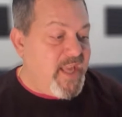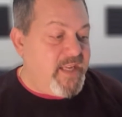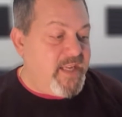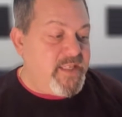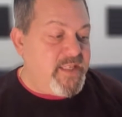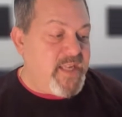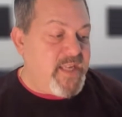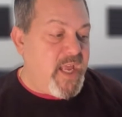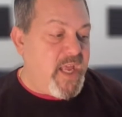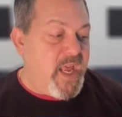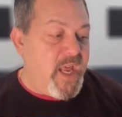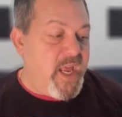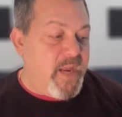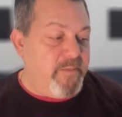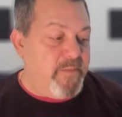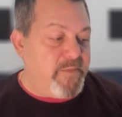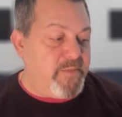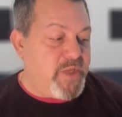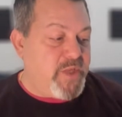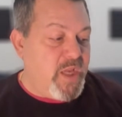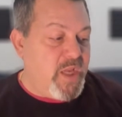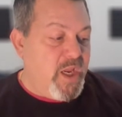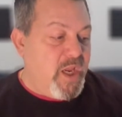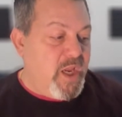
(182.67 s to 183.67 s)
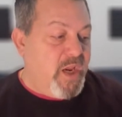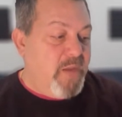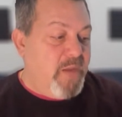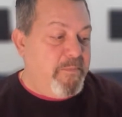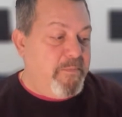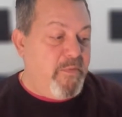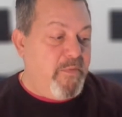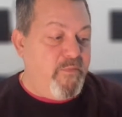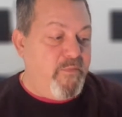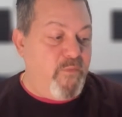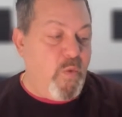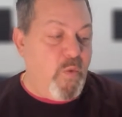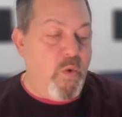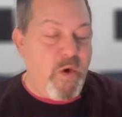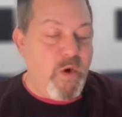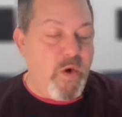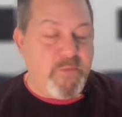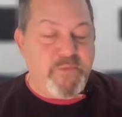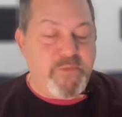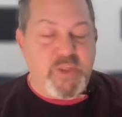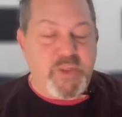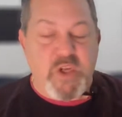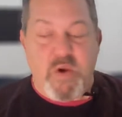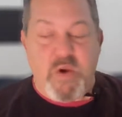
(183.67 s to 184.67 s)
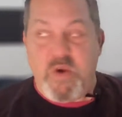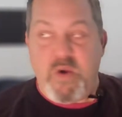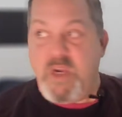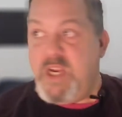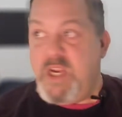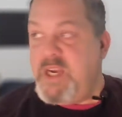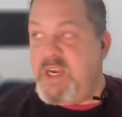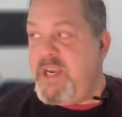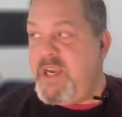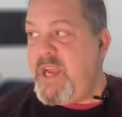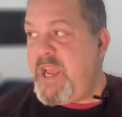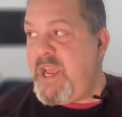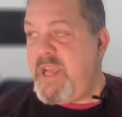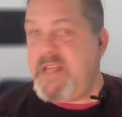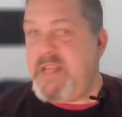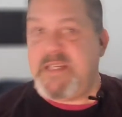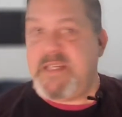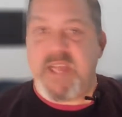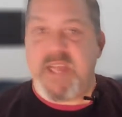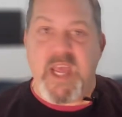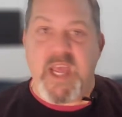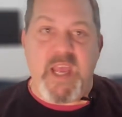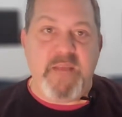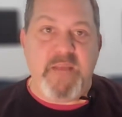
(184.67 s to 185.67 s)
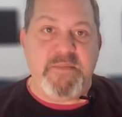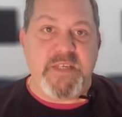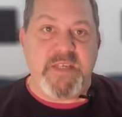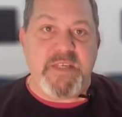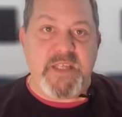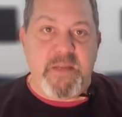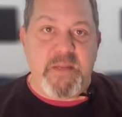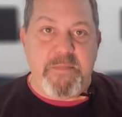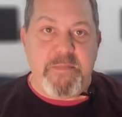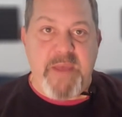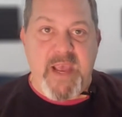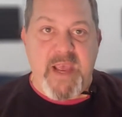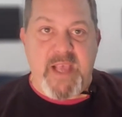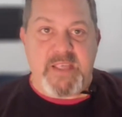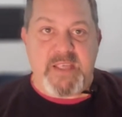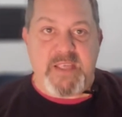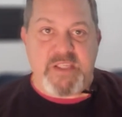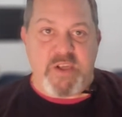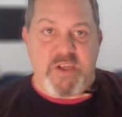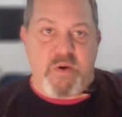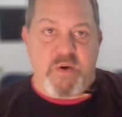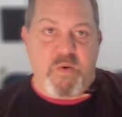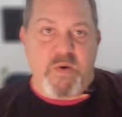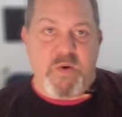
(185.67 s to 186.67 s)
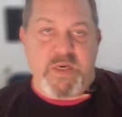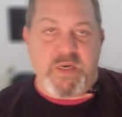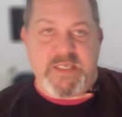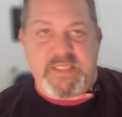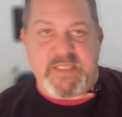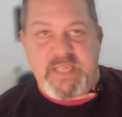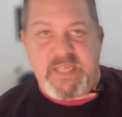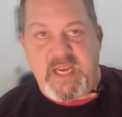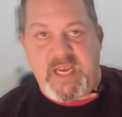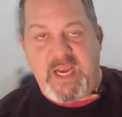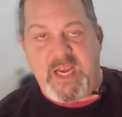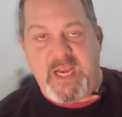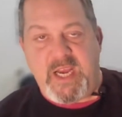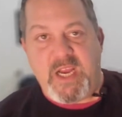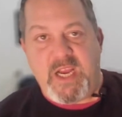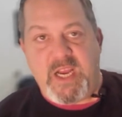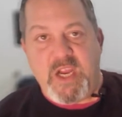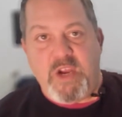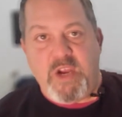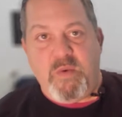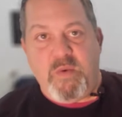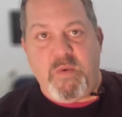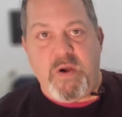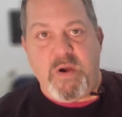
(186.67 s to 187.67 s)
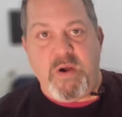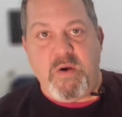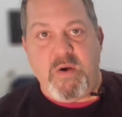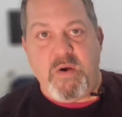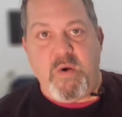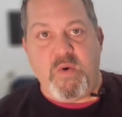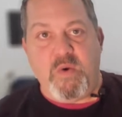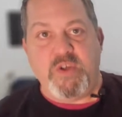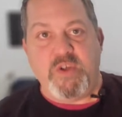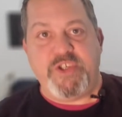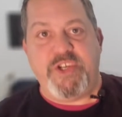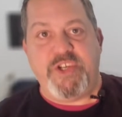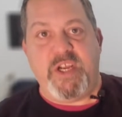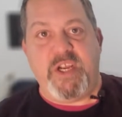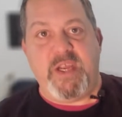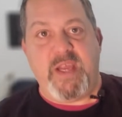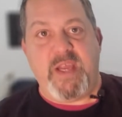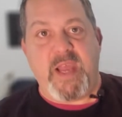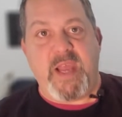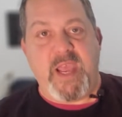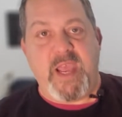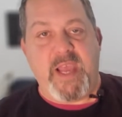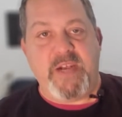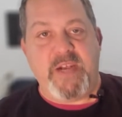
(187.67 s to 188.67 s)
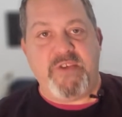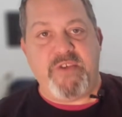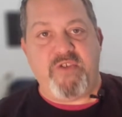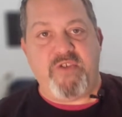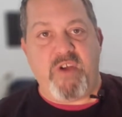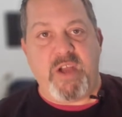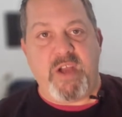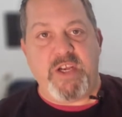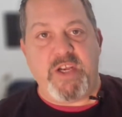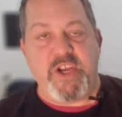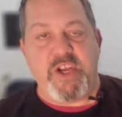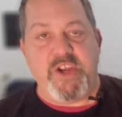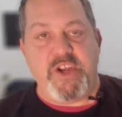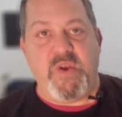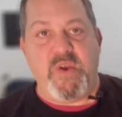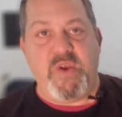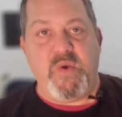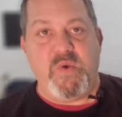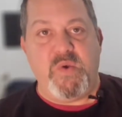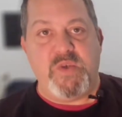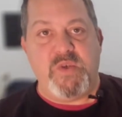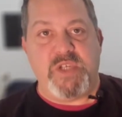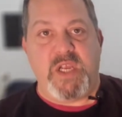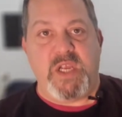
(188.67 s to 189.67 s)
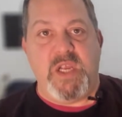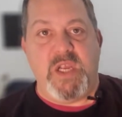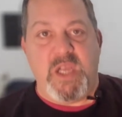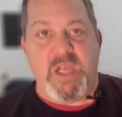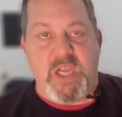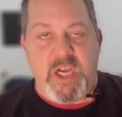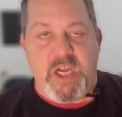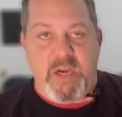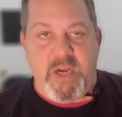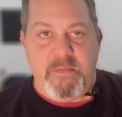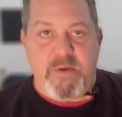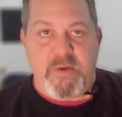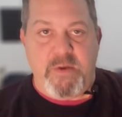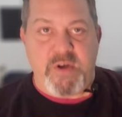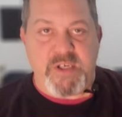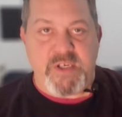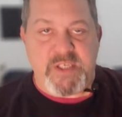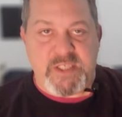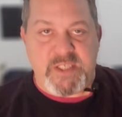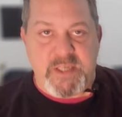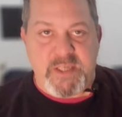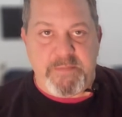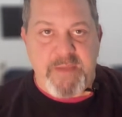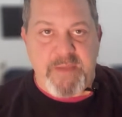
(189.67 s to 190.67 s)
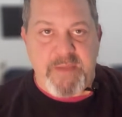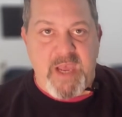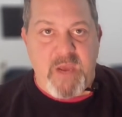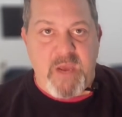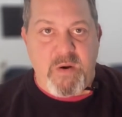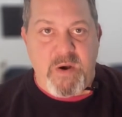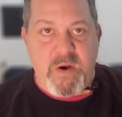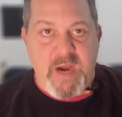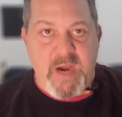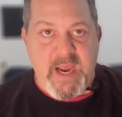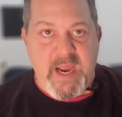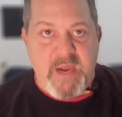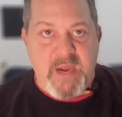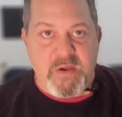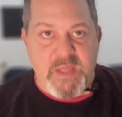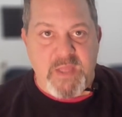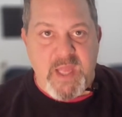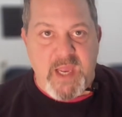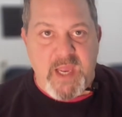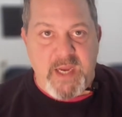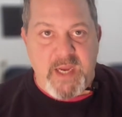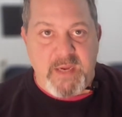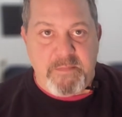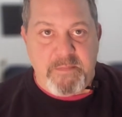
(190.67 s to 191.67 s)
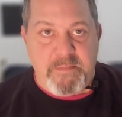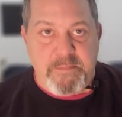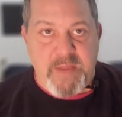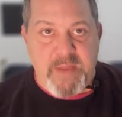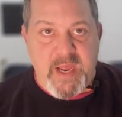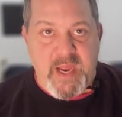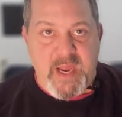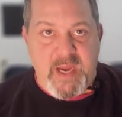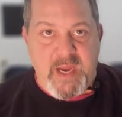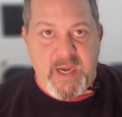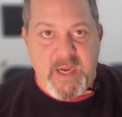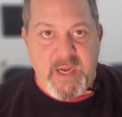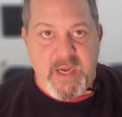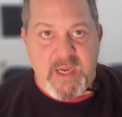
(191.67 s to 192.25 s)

times before. So 9 times in the past, the court is saying, where OSHA had tried to use an emergency power outlined by